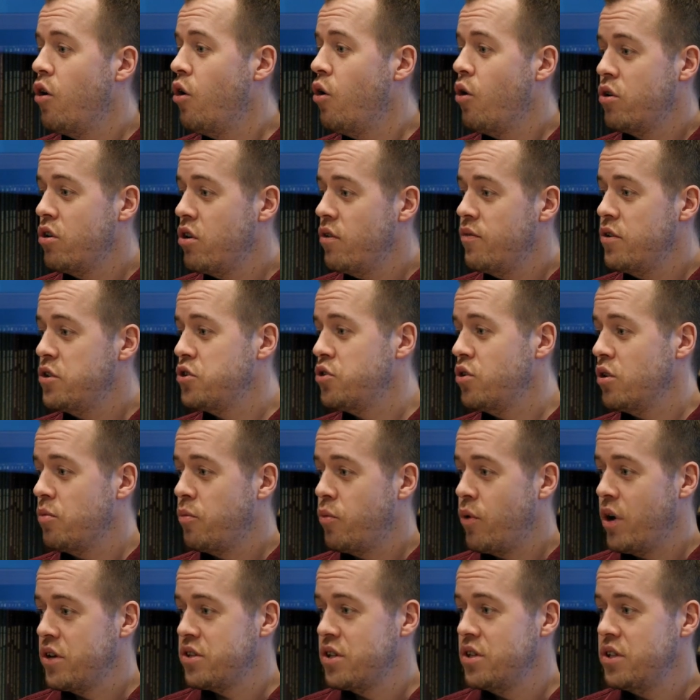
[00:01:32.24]
audiovisual
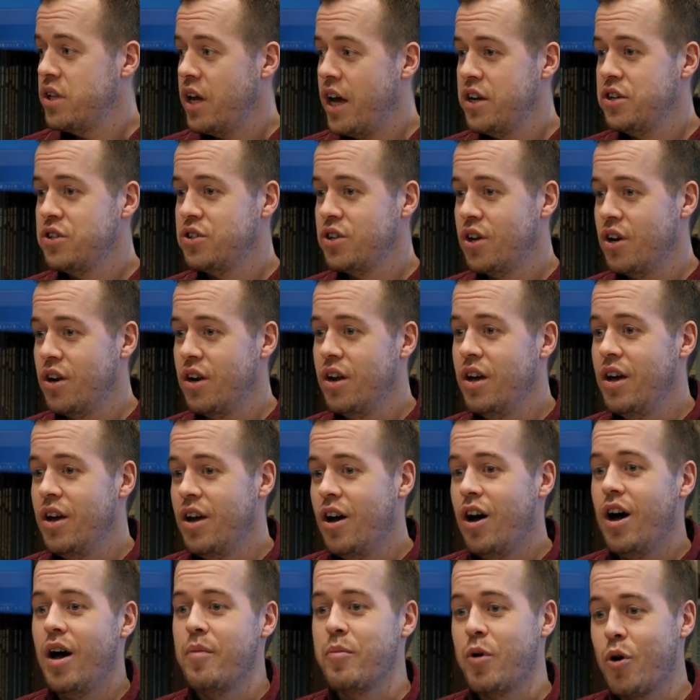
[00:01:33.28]
presentation.
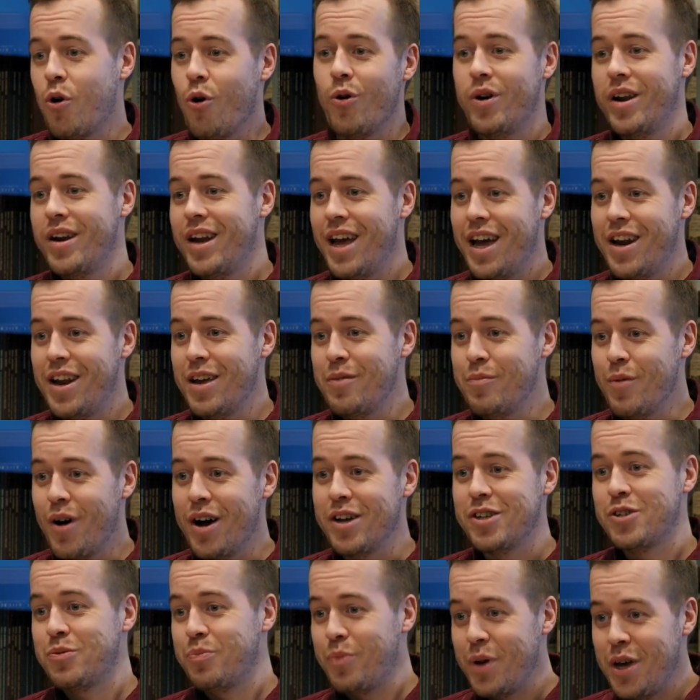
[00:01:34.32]
I'm coordinating
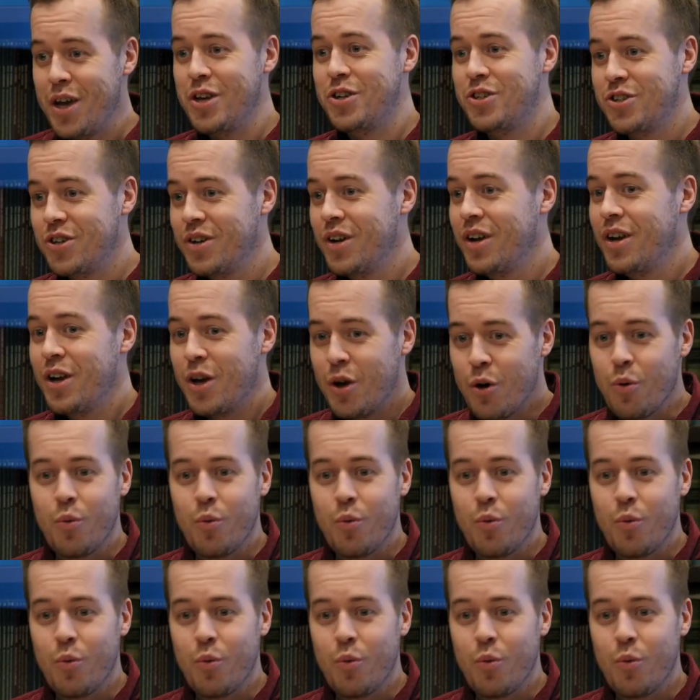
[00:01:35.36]
my speech